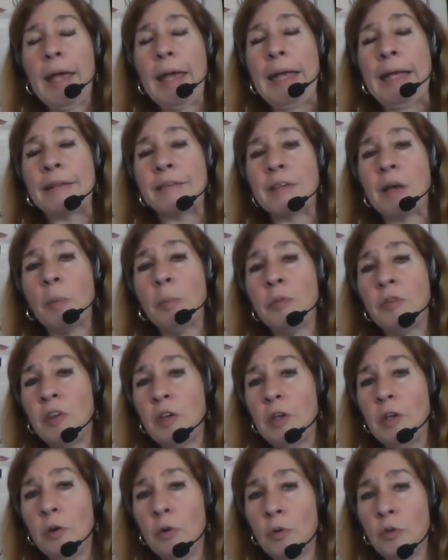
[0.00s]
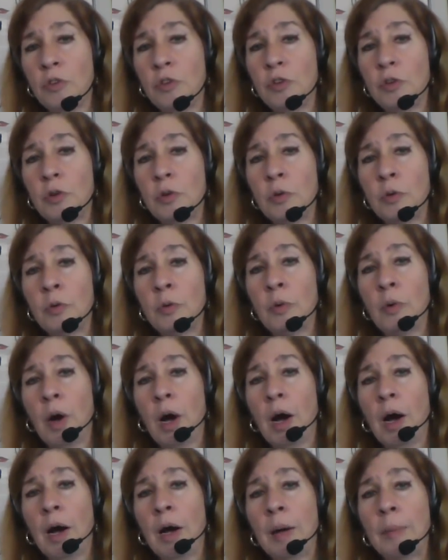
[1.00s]
It's up to you to
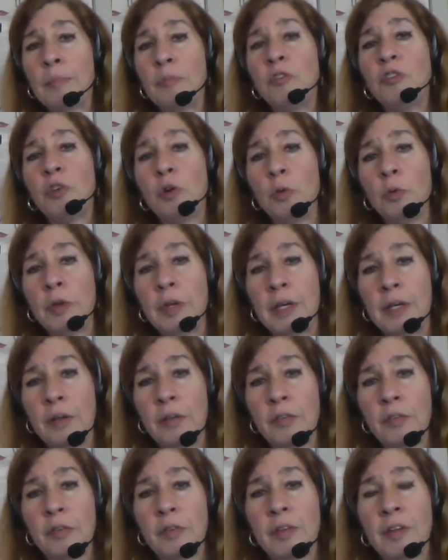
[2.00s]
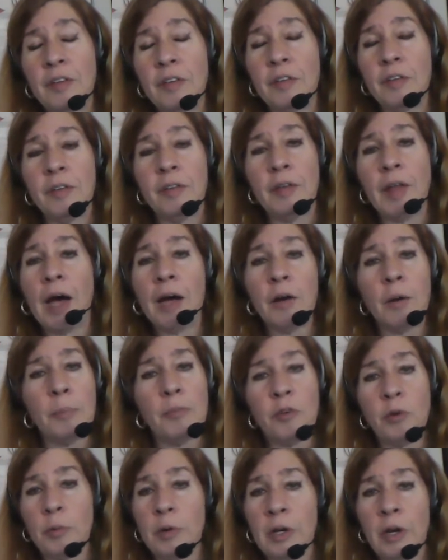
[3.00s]
um, do this. This is not
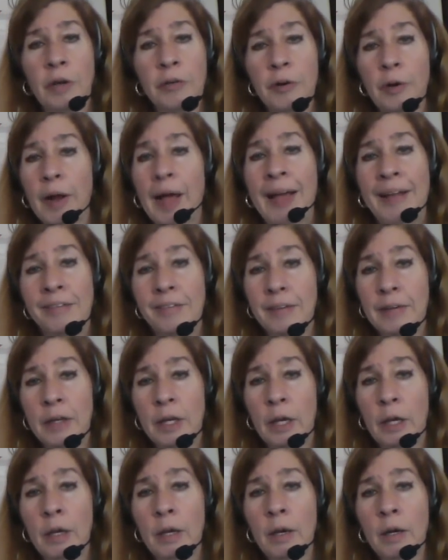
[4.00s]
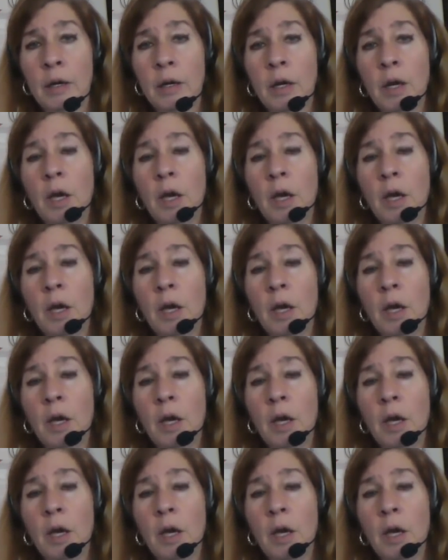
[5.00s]
up to another entity.